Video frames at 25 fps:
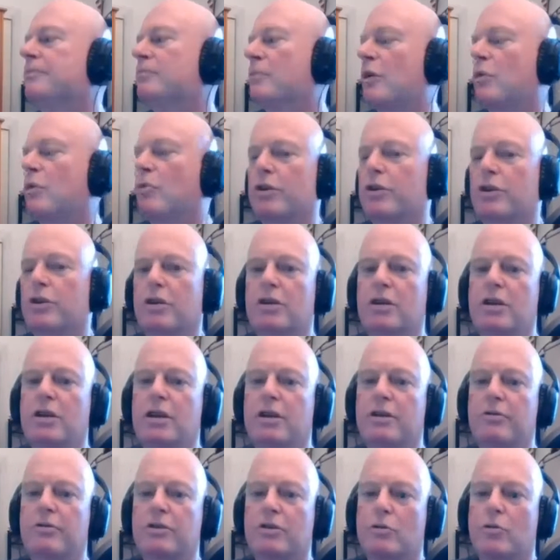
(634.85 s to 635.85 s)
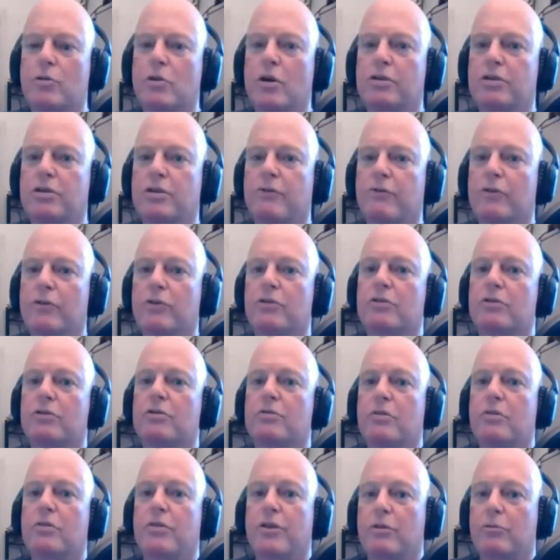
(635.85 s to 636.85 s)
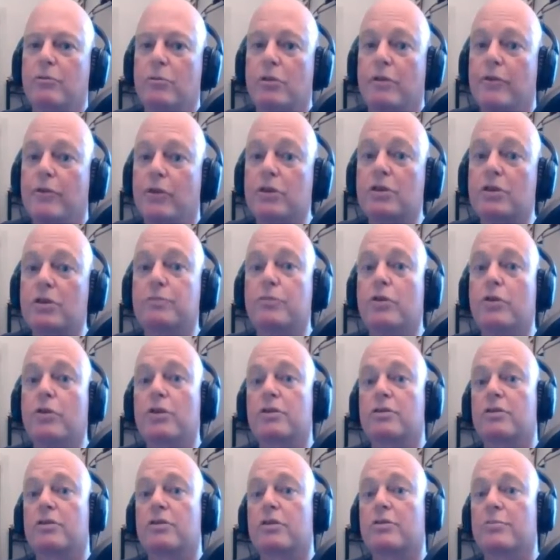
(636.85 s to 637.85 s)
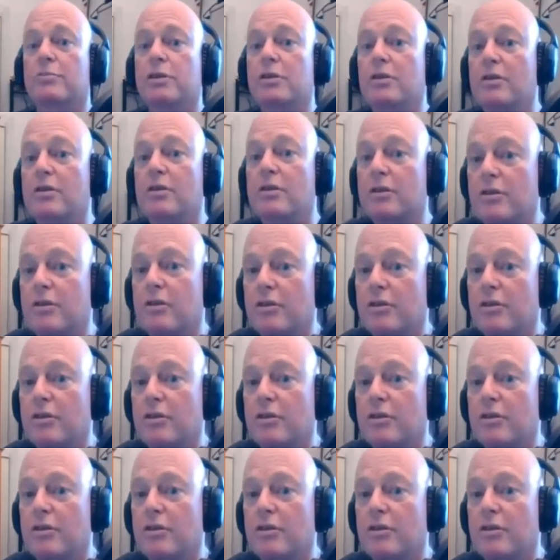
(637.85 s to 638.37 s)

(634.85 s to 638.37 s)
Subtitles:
Now what you're going to hear is quite different to, I think, what the finished product's going to be like.